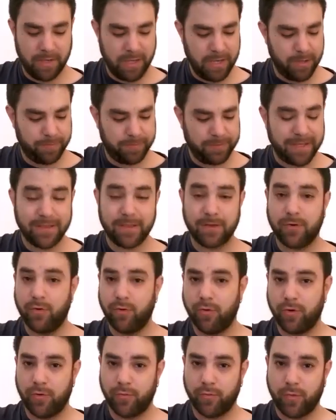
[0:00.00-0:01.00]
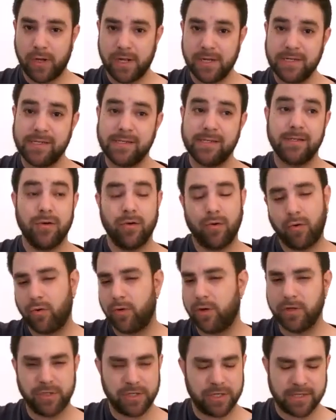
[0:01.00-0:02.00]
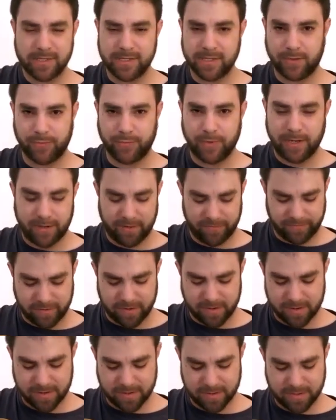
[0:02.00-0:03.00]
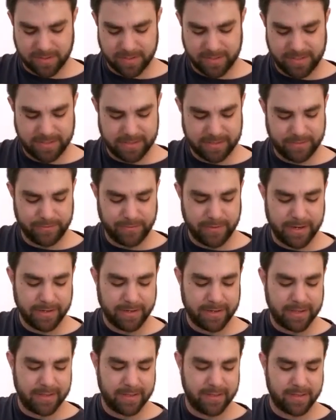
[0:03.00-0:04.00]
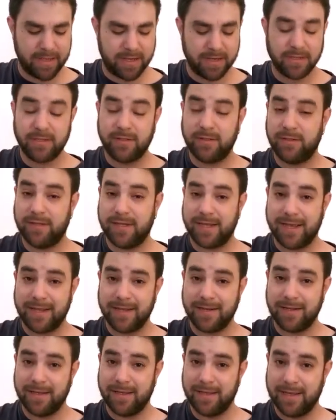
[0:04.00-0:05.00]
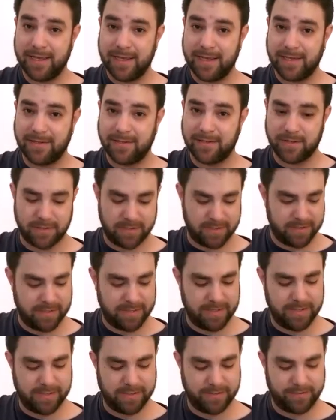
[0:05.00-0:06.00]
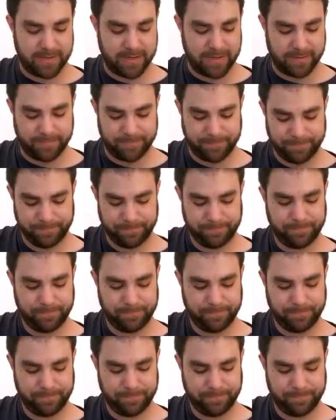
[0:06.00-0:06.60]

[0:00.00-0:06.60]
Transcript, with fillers: Here you play the chord once or just the 12 on the E string and then 10 8 on the E string.